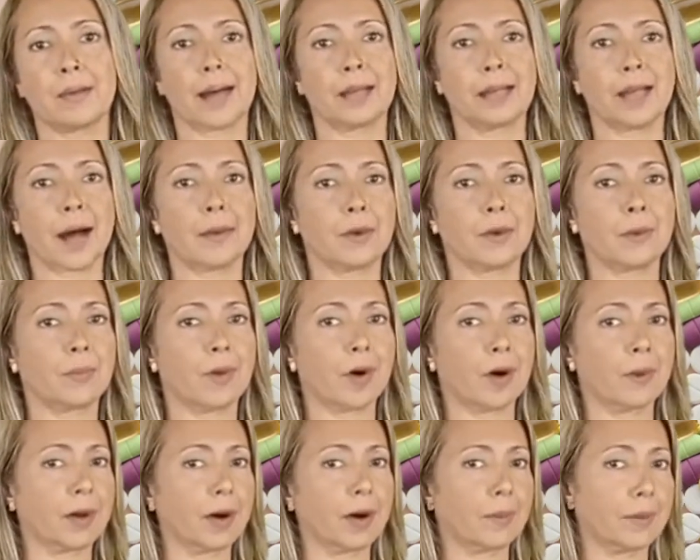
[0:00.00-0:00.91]
Another
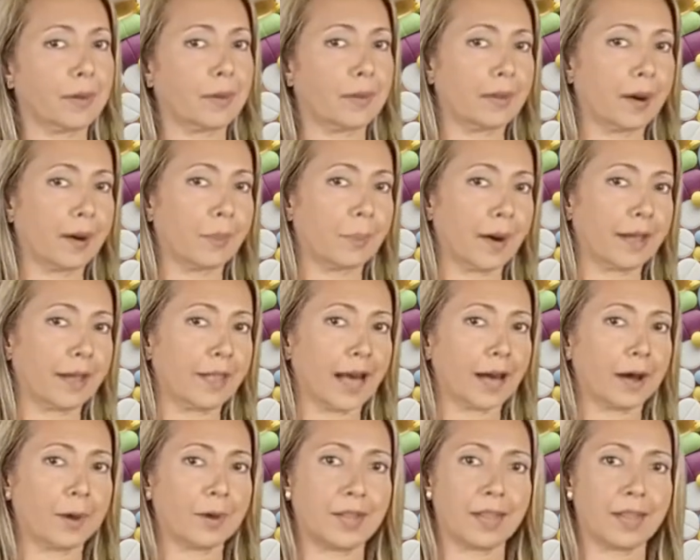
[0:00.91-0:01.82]
problem could be
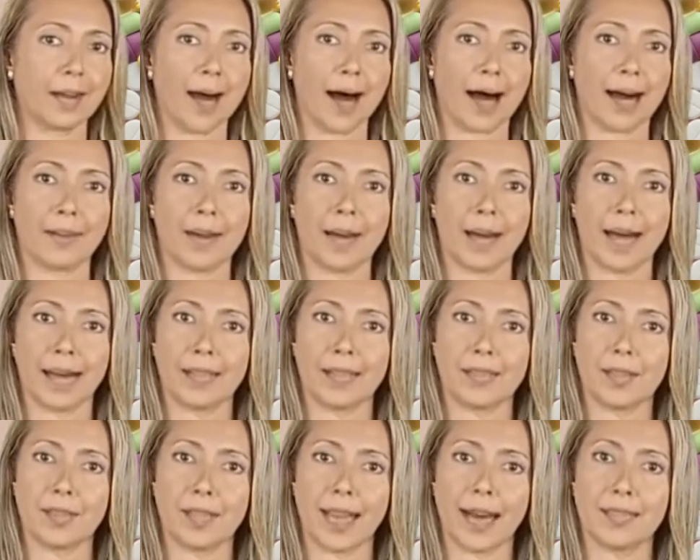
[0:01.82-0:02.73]
that your saliva
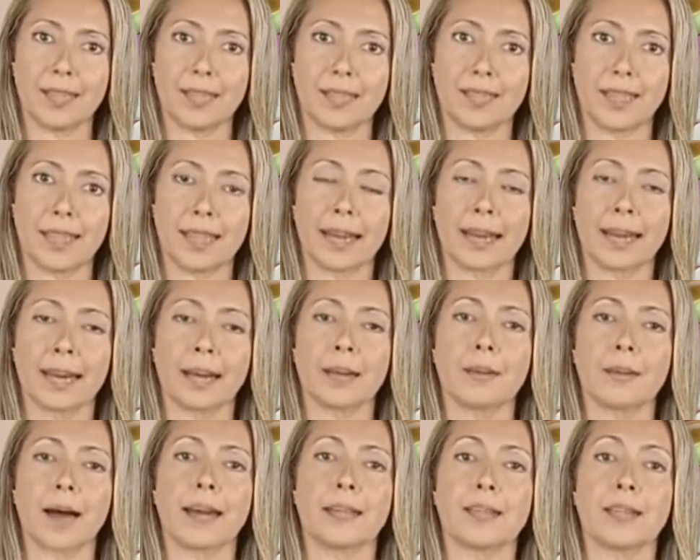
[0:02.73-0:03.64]
isn't as
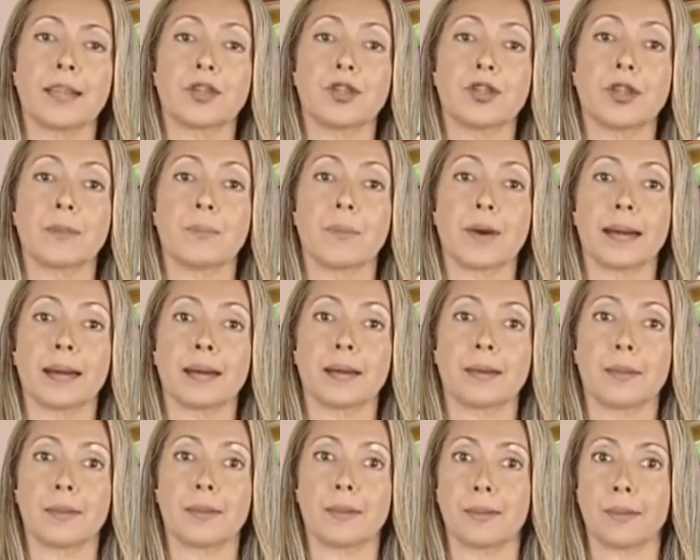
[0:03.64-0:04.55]
acidic as it should be.
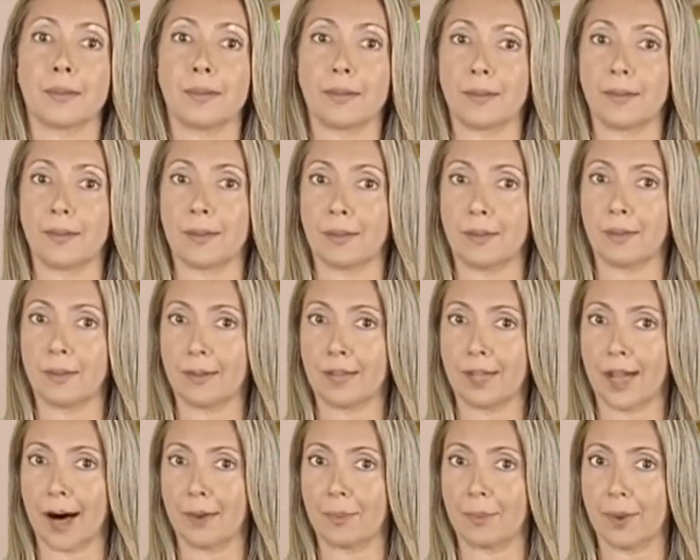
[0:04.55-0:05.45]

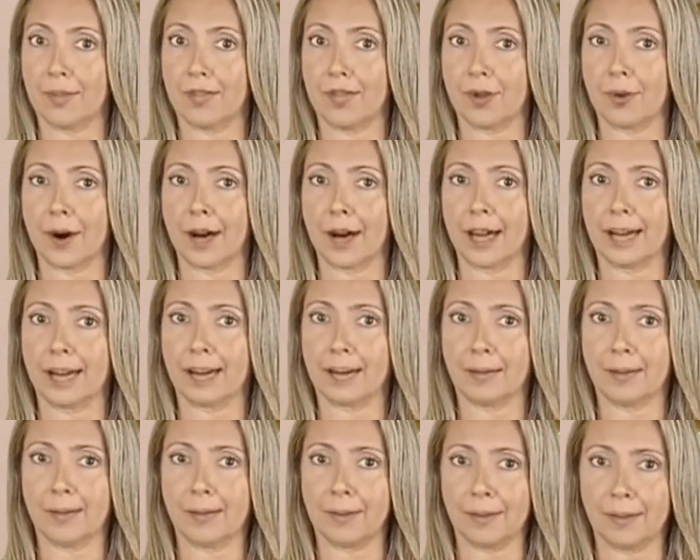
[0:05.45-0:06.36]
Number
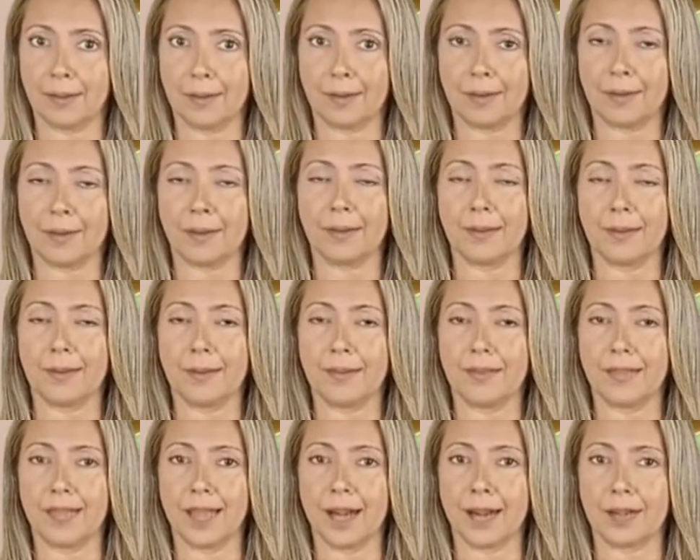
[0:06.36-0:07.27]
3.
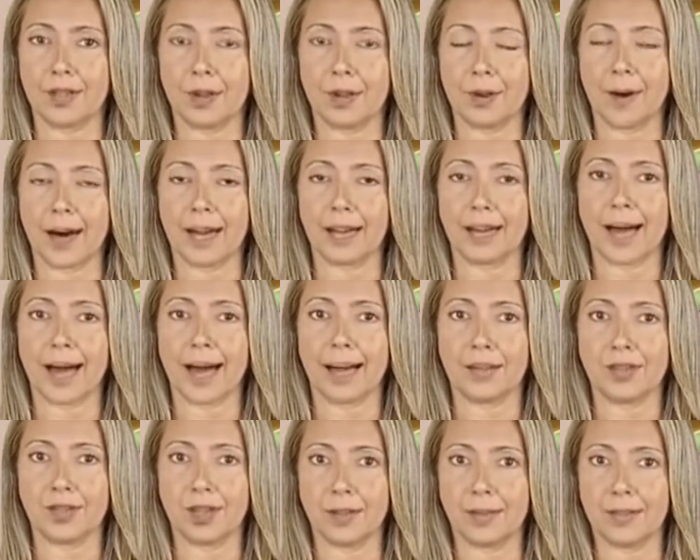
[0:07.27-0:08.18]
Certain
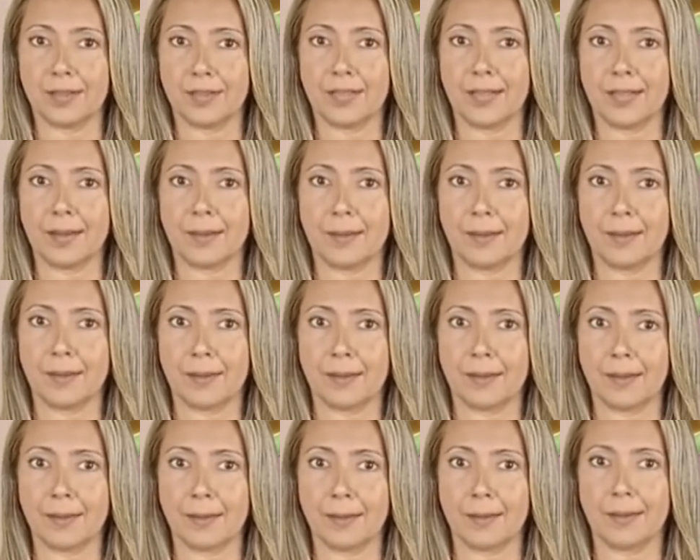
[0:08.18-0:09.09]
medications.
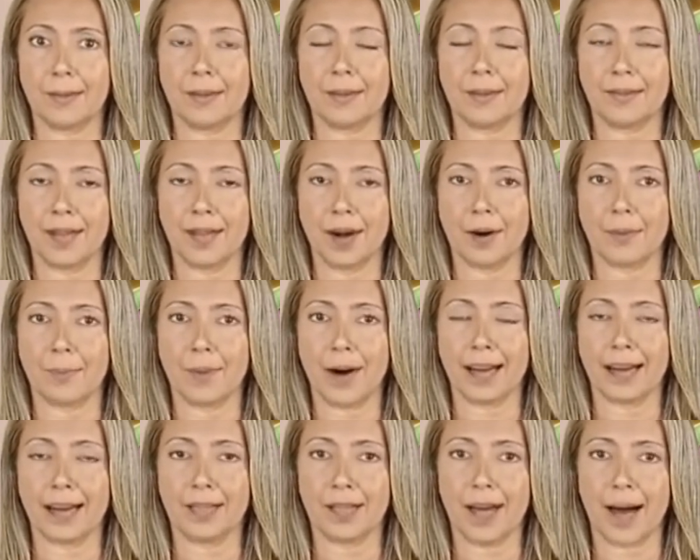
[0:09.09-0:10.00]
There are
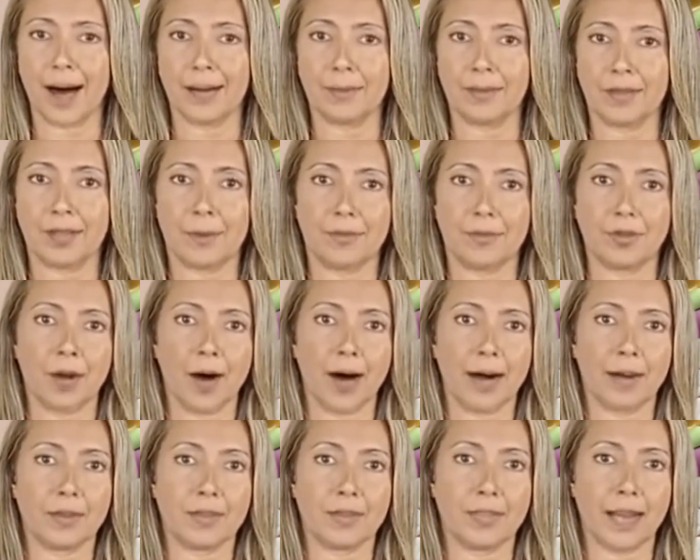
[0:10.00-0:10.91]
many types of
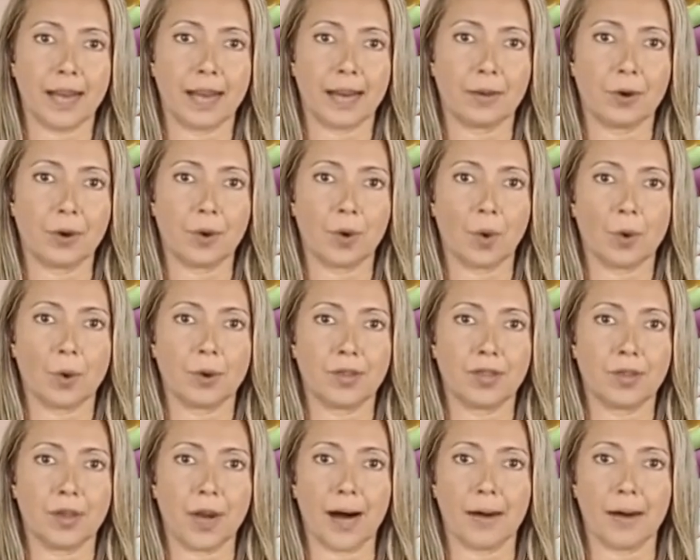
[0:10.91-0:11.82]
drugs that can
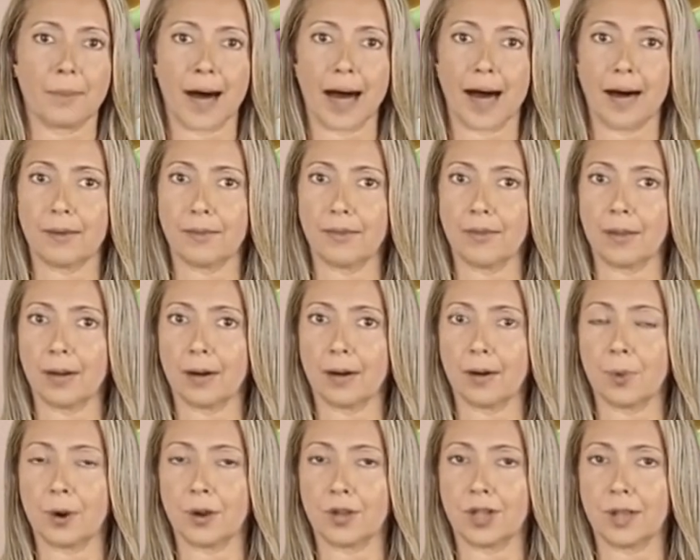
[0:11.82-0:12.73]
cause dry mouth,
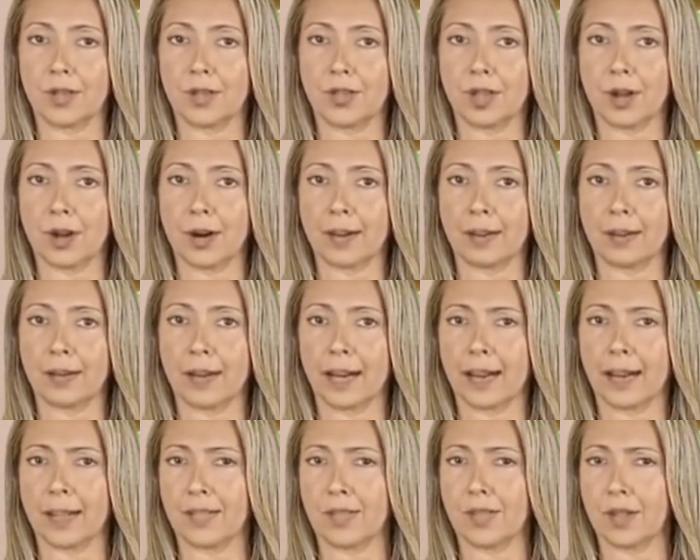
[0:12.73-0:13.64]
which in turn
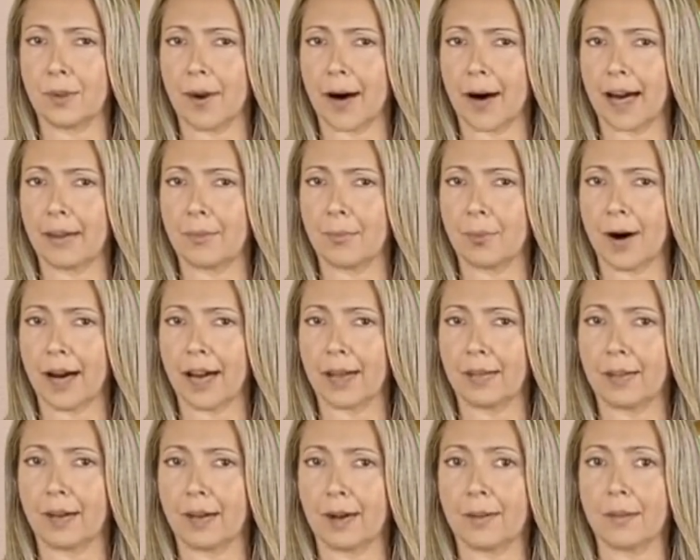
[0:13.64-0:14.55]
leads to bad
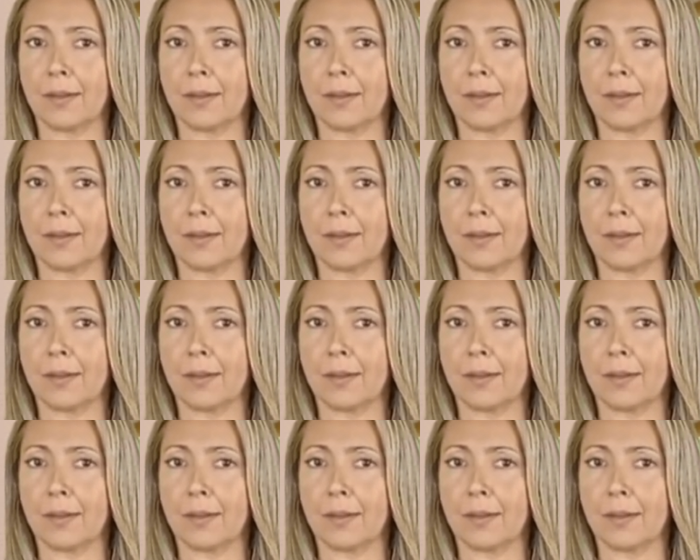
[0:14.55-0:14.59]
breath.